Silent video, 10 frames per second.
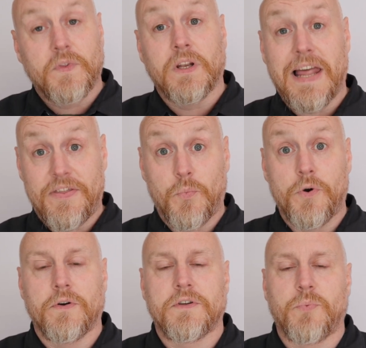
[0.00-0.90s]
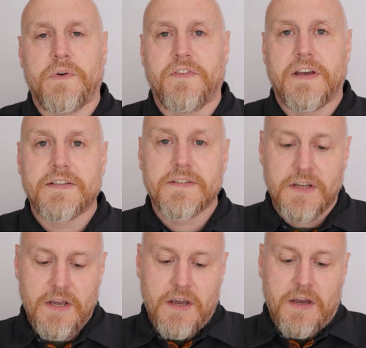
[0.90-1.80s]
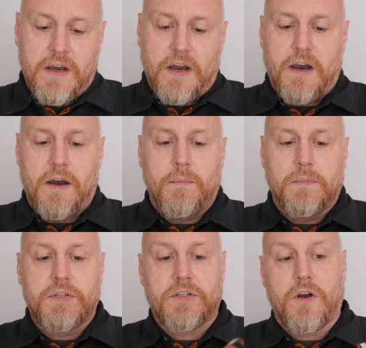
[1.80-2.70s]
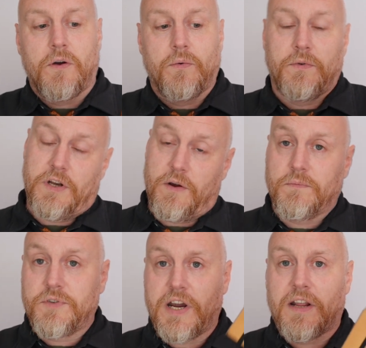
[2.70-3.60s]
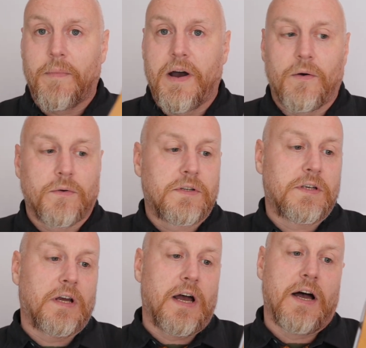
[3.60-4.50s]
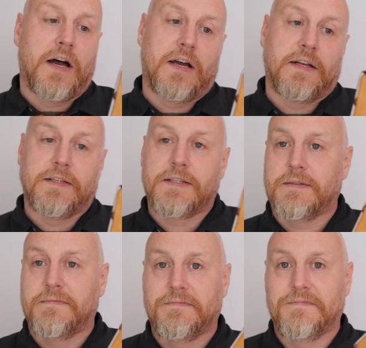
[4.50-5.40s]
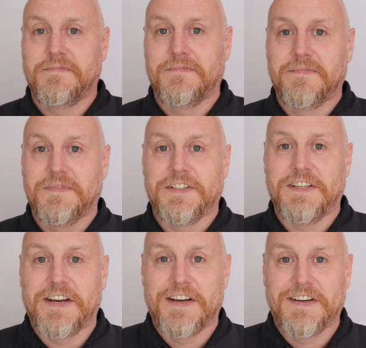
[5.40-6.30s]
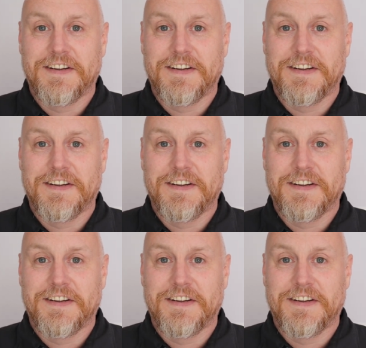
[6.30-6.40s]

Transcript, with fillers: leather works with this. So, you know, check them out, and yeah,